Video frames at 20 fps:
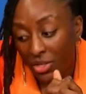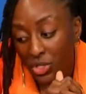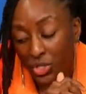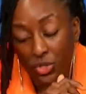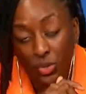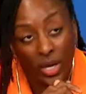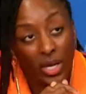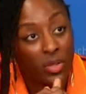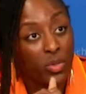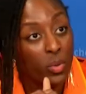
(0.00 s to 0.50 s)
the
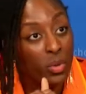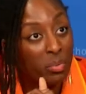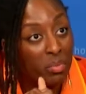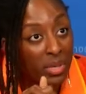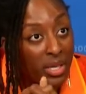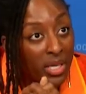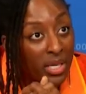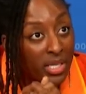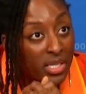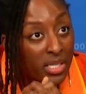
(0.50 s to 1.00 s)
strength would
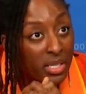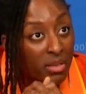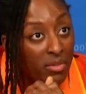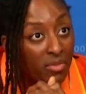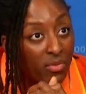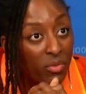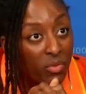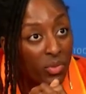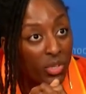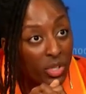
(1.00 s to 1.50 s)
be is
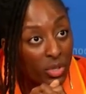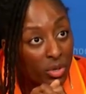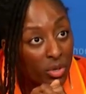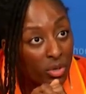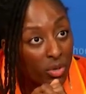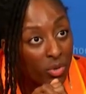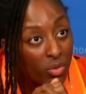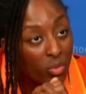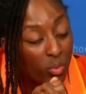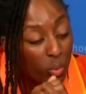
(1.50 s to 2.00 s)
if, you
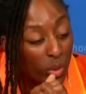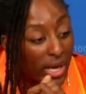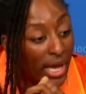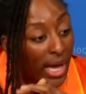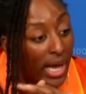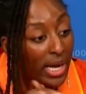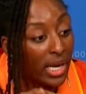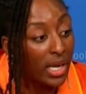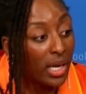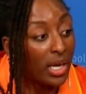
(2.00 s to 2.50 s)
know, we
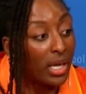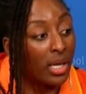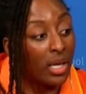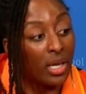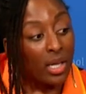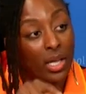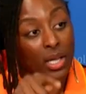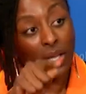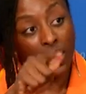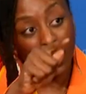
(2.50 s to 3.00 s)
had a
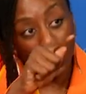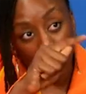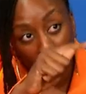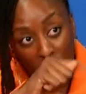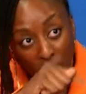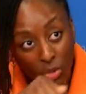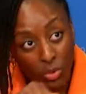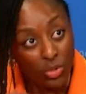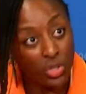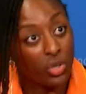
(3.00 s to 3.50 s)

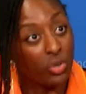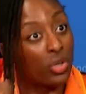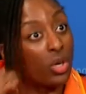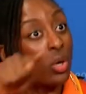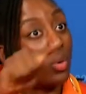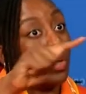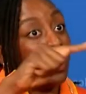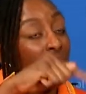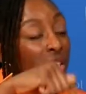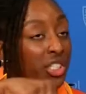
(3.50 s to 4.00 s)
union
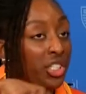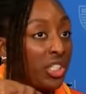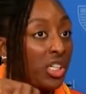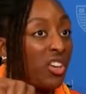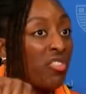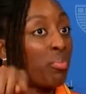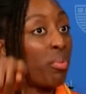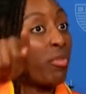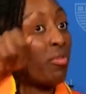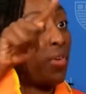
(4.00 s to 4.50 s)

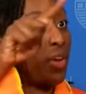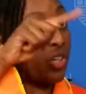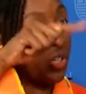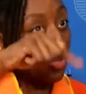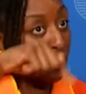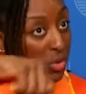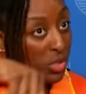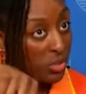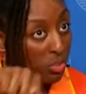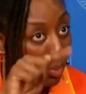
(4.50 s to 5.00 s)
coalition of
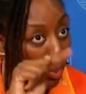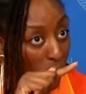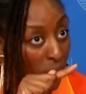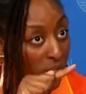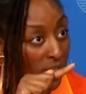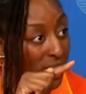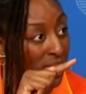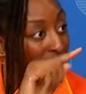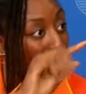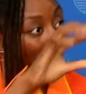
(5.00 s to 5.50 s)
professional
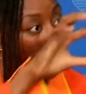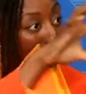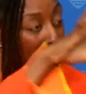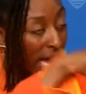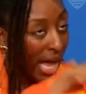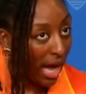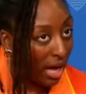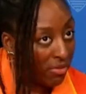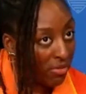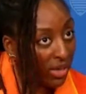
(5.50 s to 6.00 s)
sports that could
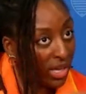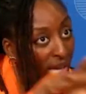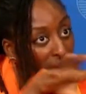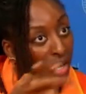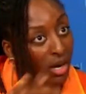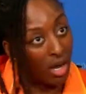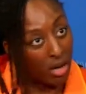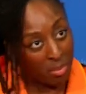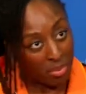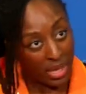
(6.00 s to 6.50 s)

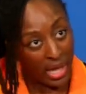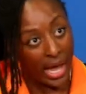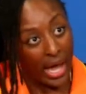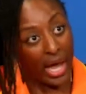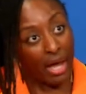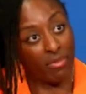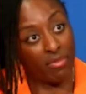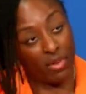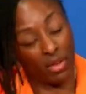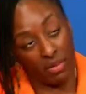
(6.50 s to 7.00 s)
advocate on
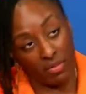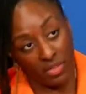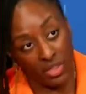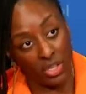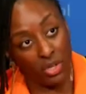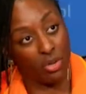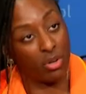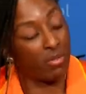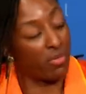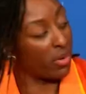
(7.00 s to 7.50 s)
behalf of
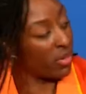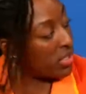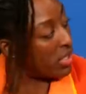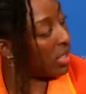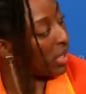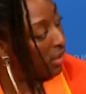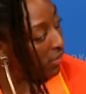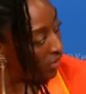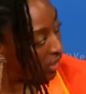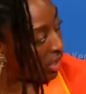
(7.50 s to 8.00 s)
the
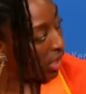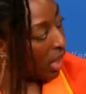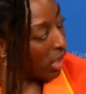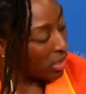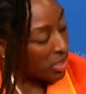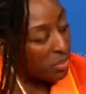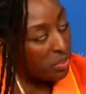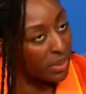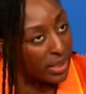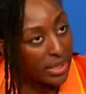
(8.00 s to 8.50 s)
university, of the college